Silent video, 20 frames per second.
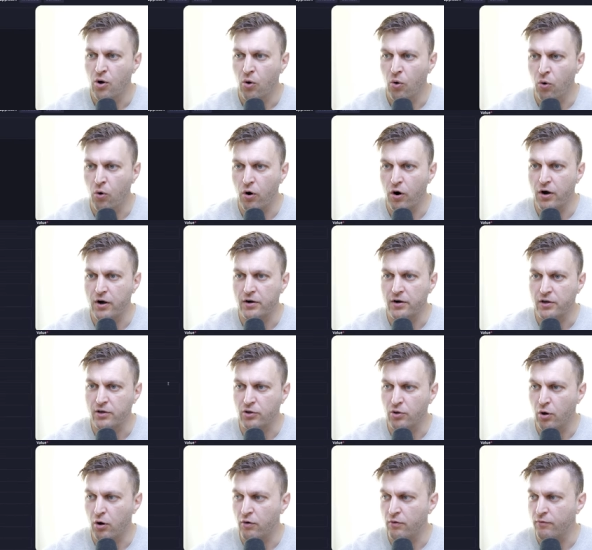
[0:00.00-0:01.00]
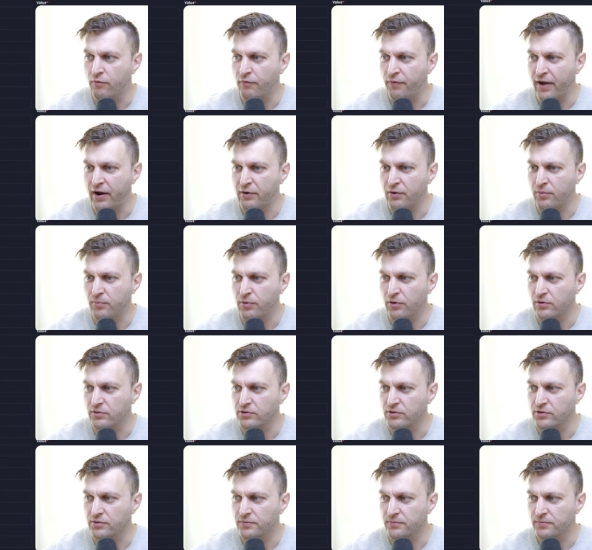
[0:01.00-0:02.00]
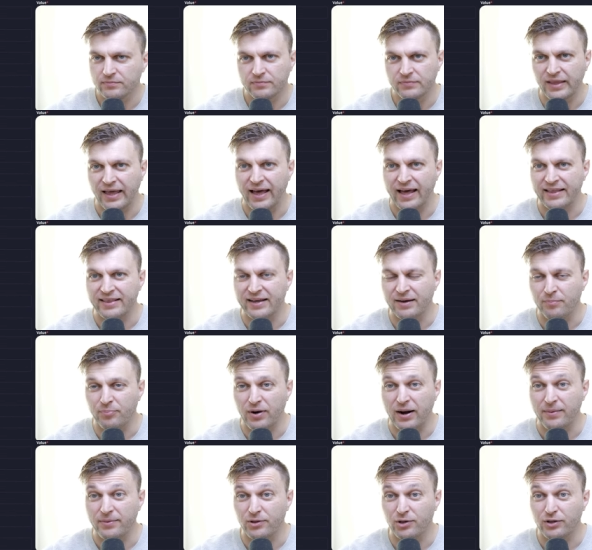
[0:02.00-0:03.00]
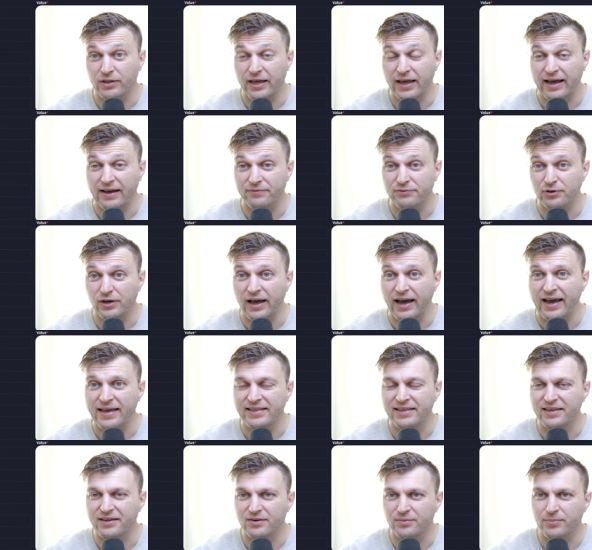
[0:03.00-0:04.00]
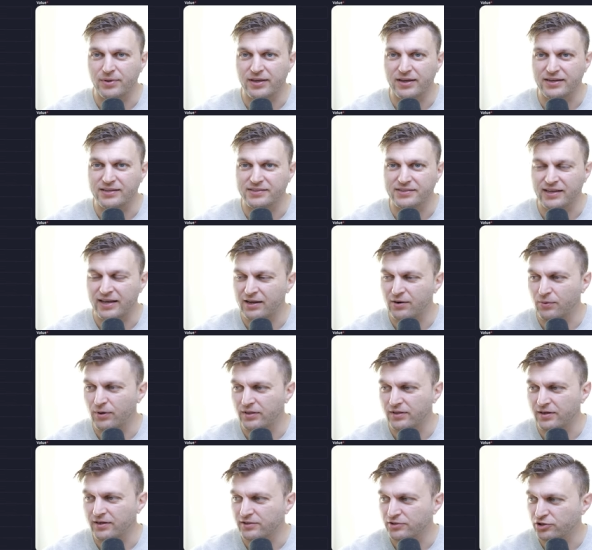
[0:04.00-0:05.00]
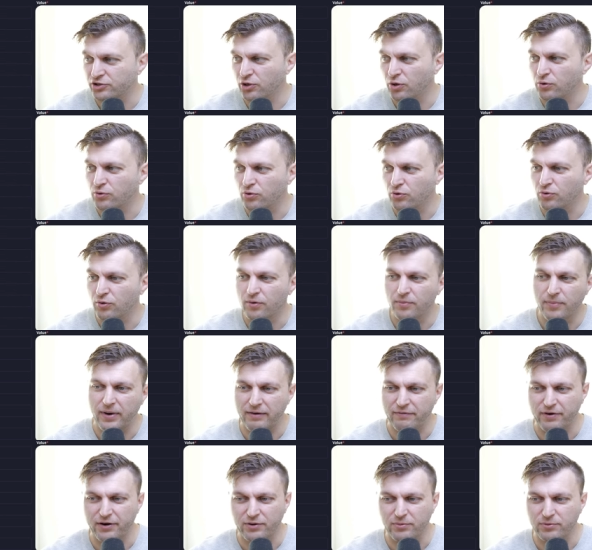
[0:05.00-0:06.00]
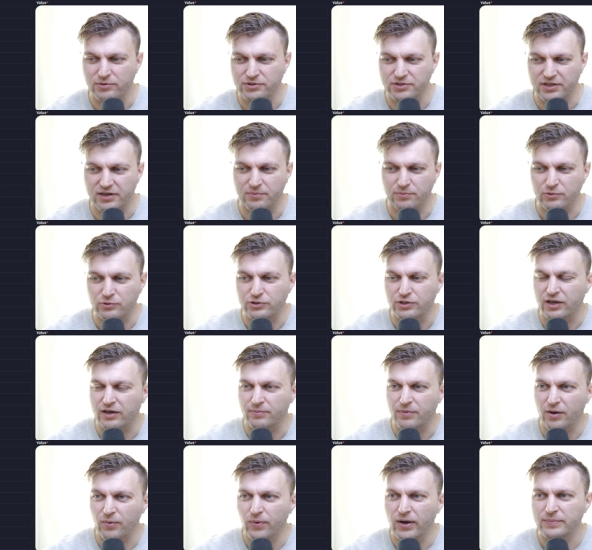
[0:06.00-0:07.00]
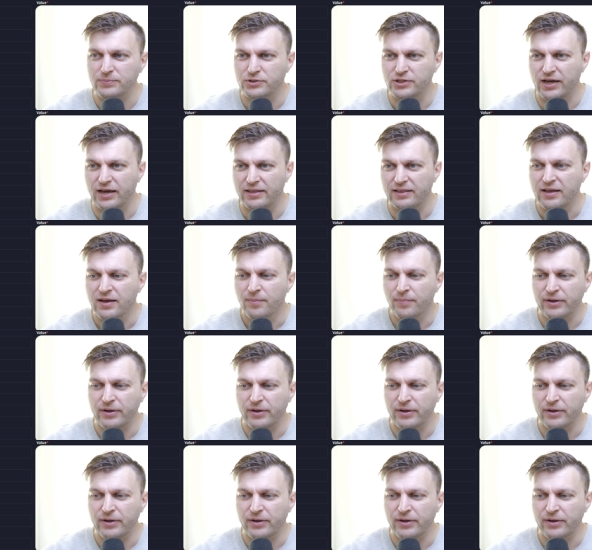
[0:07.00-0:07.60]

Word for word: or your variables that I'm probably gonna have to hide here because I don't wanna show you my variables that I'm using on my website,